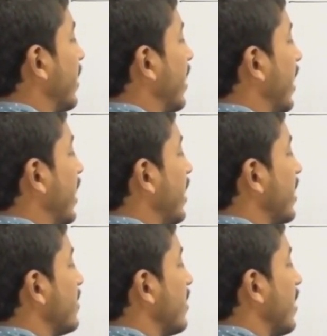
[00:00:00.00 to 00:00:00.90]

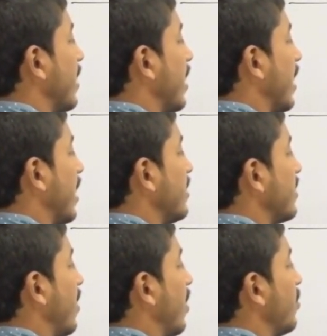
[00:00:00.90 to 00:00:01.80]
radius is
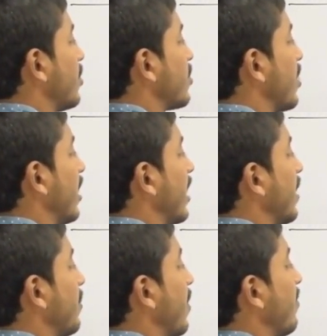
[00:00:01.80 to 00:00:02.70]
almost all
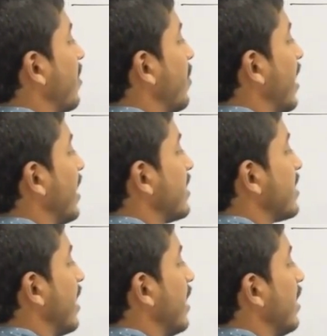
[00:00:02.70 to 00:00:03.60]
10 power minus
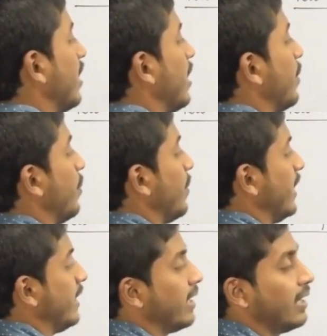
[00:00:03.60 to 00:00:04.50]
10
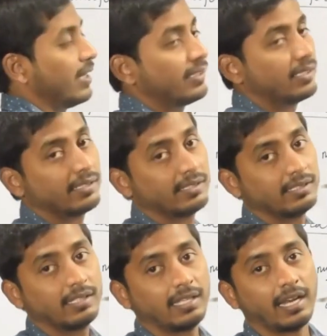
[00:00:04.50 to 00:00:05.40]
meters,
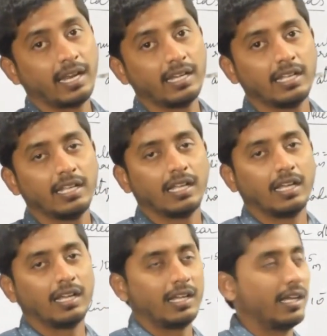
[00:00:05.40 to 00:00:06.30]
right.
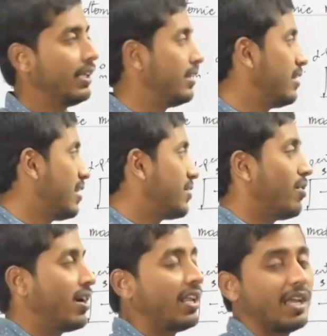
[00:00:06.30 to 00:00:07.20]
This is
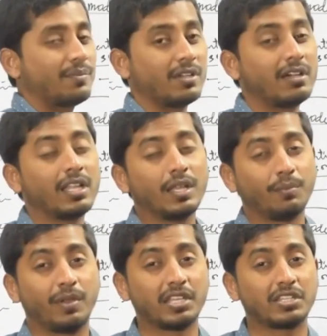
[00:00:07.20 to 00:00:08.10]
what he observed.
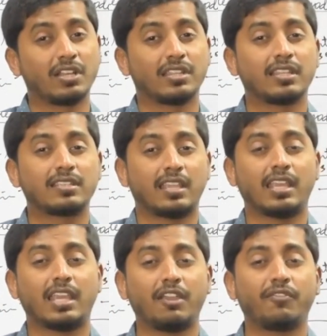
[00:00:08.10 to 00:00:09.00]
Based on this,
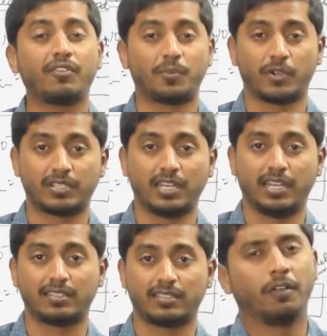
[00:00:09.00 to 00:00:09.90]
he gave few
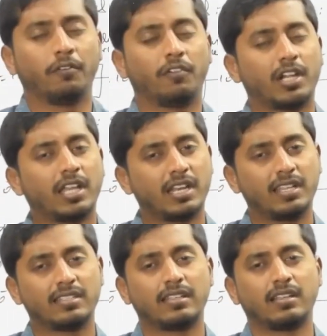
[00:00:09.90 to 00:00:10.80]
postulates. What are
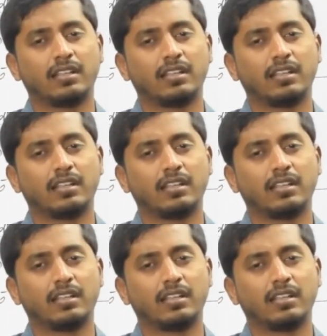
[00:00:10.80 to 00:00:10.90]
his